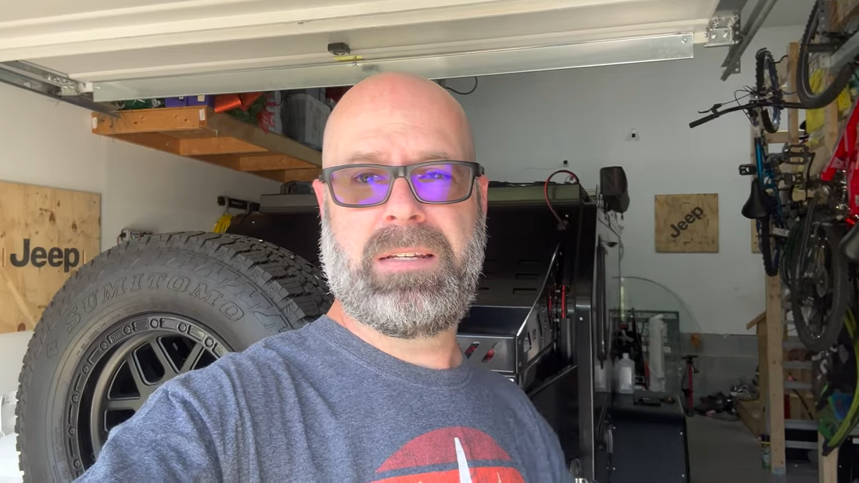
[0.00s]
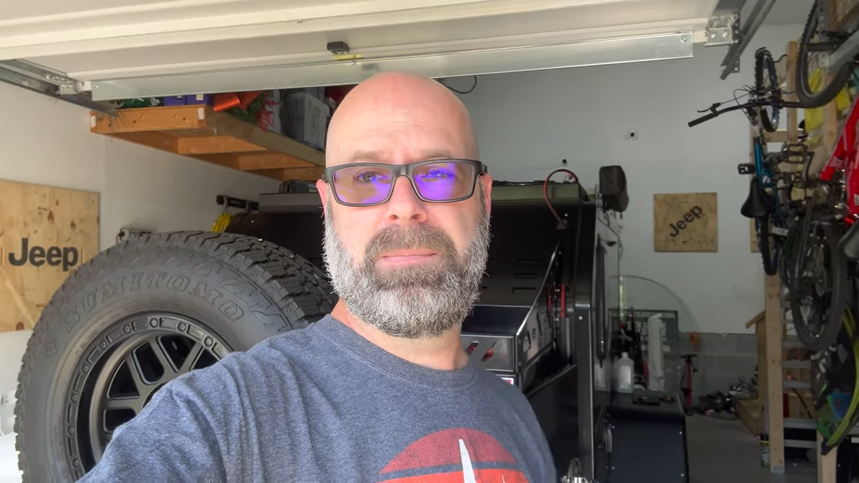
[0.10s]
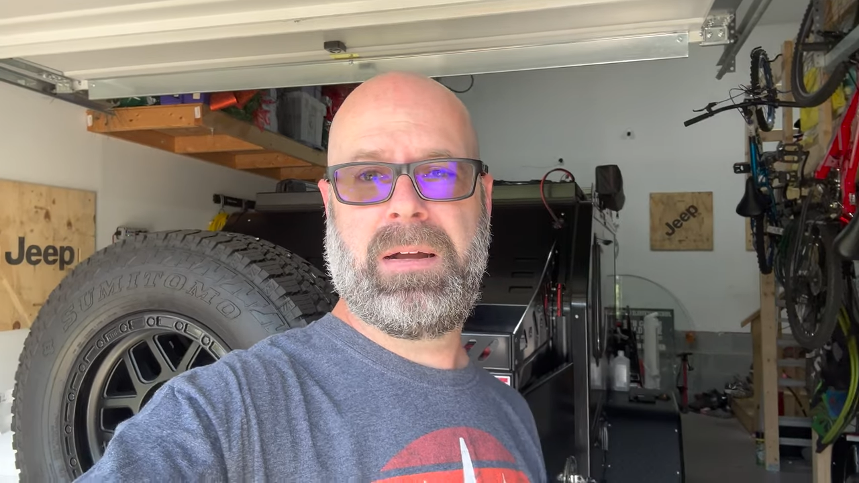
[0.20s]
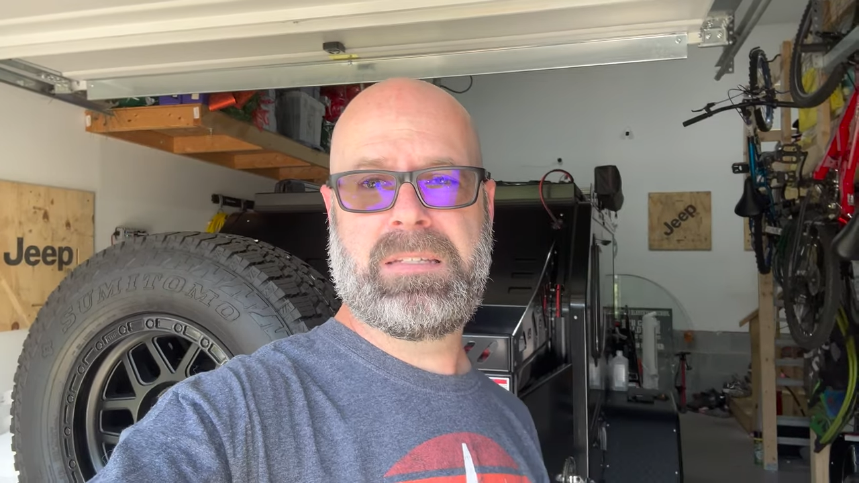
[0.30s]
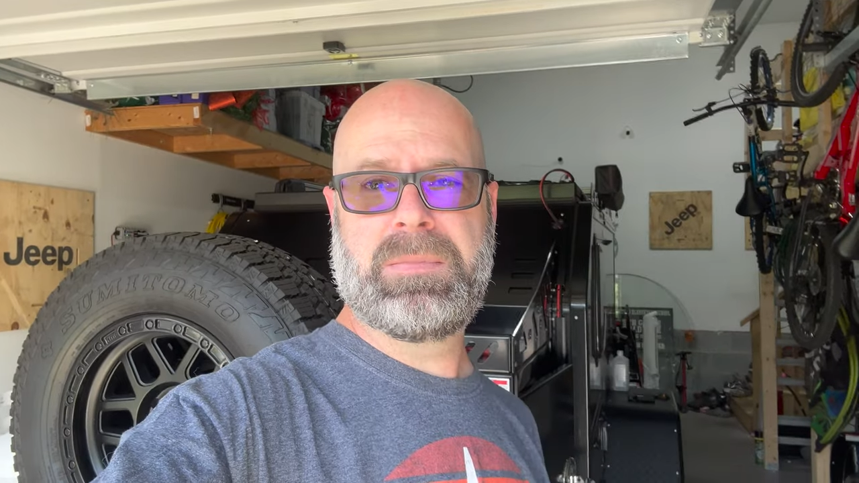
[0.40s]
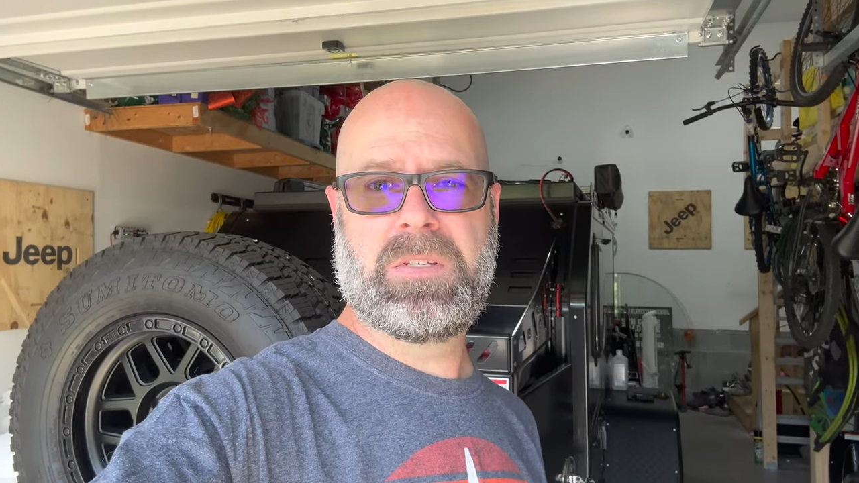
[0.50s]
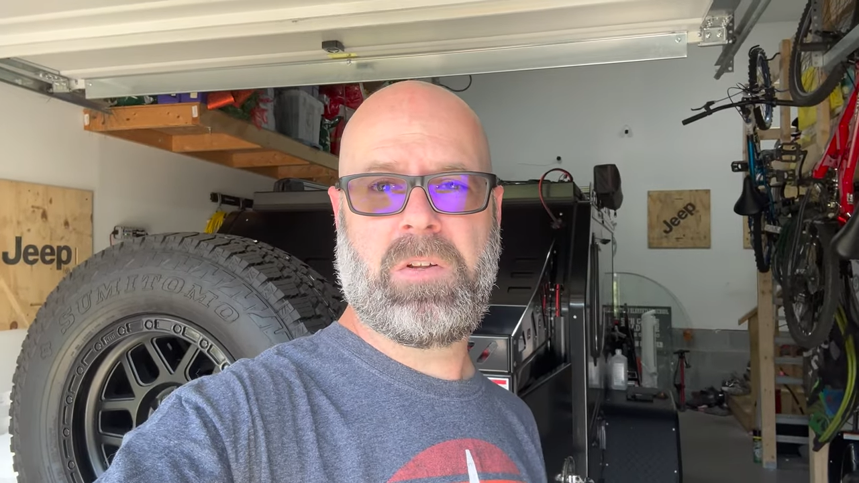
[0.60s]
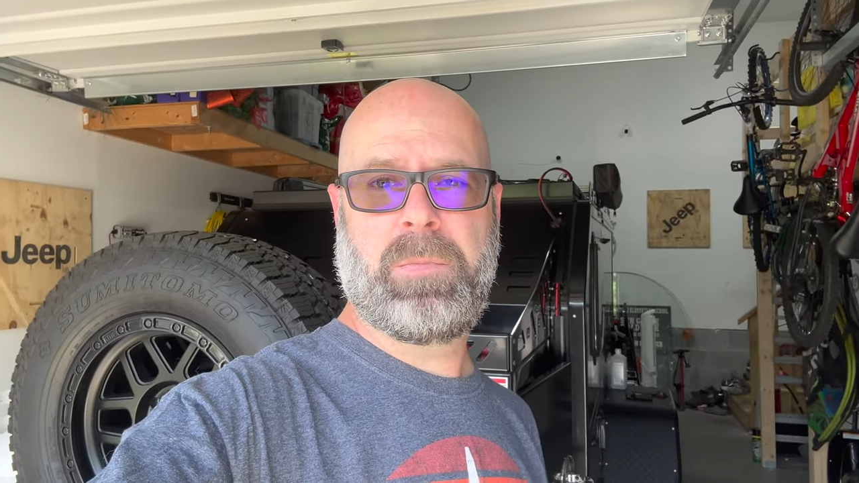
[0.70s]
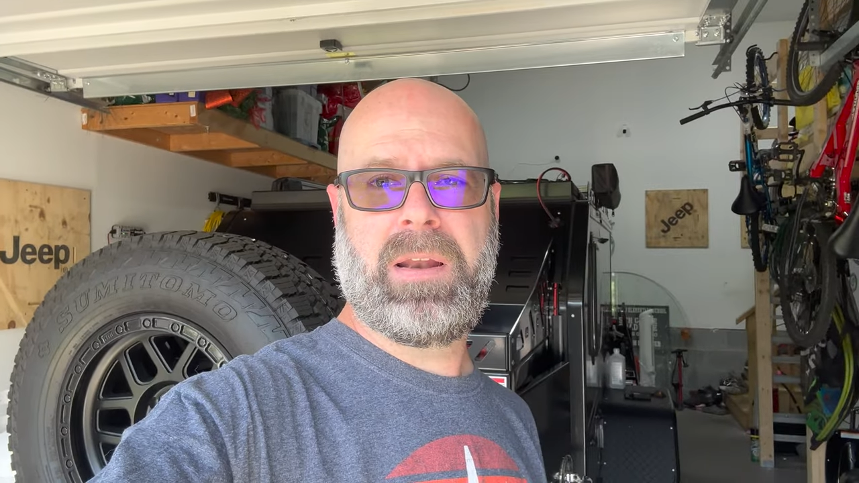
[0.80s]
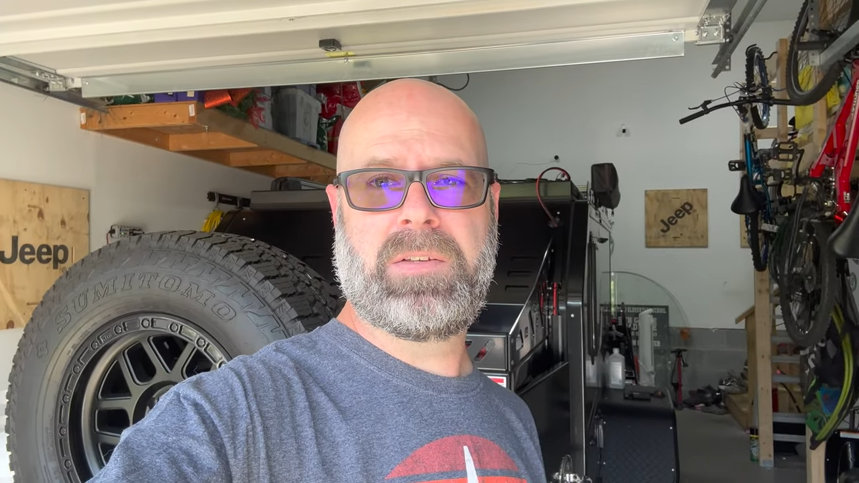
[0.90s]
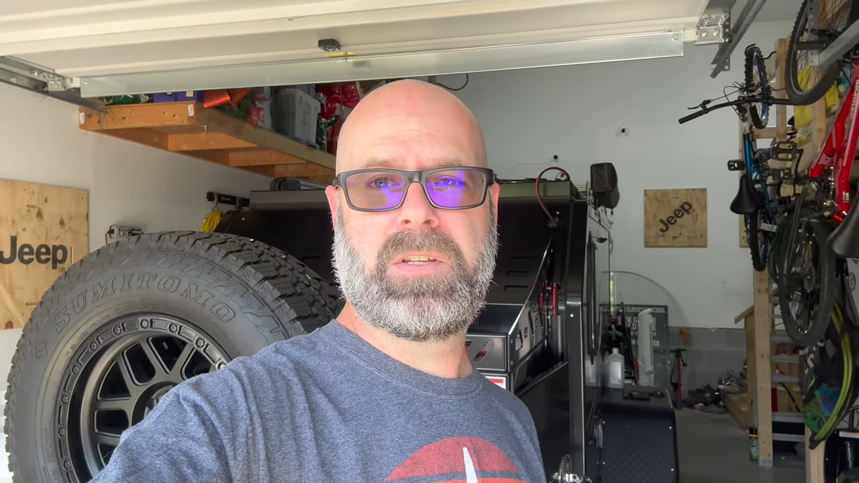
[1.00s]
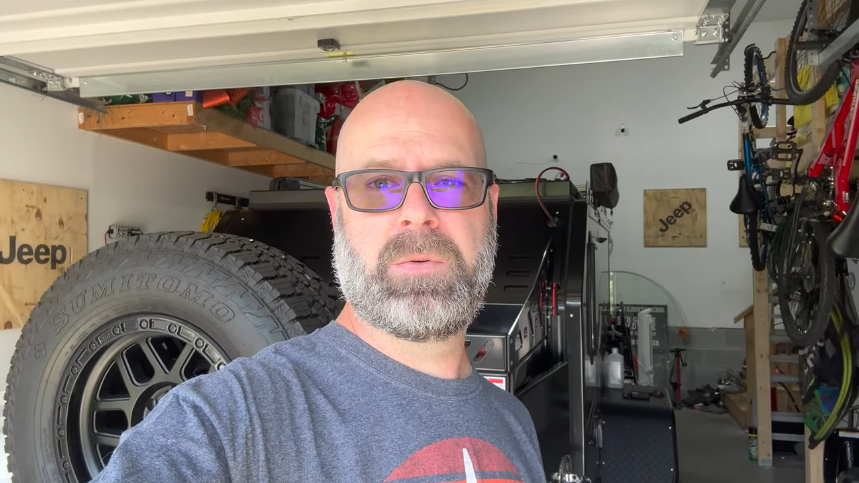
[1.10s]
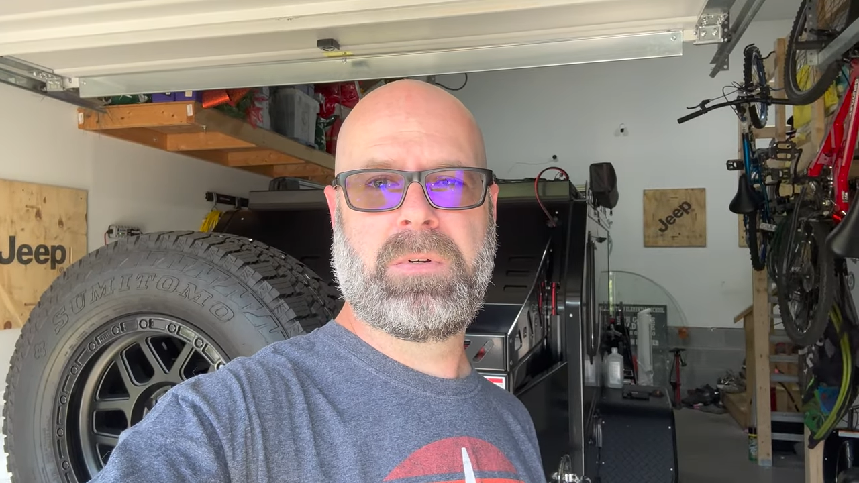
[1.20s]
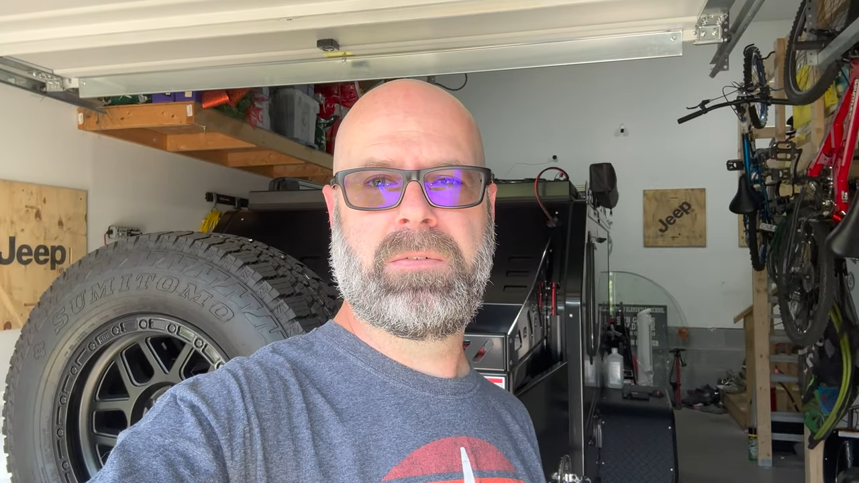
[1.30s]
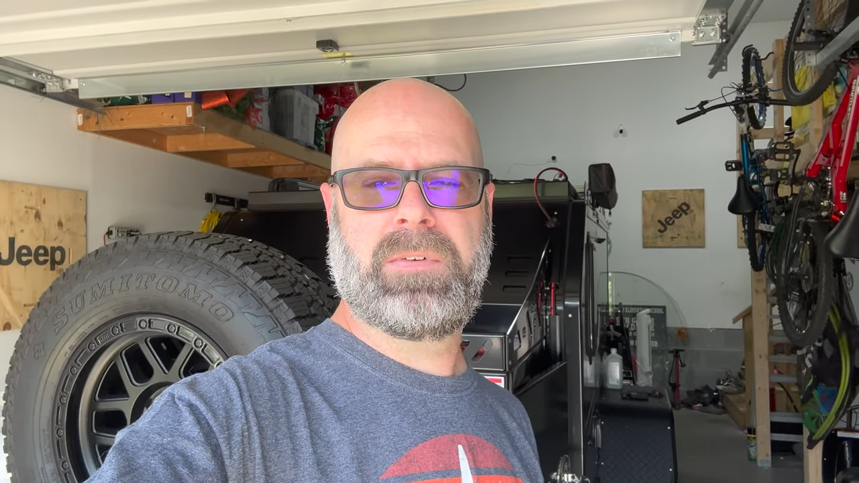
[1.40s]
did mount some solar panels to
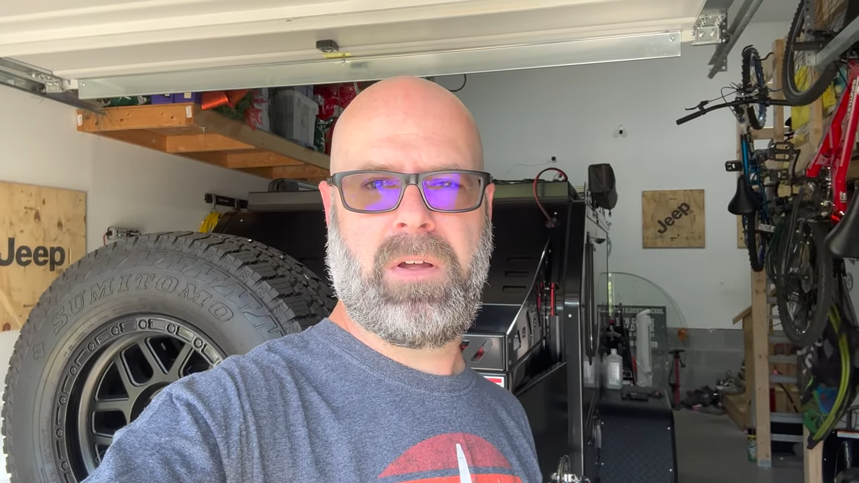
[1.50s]
the roof.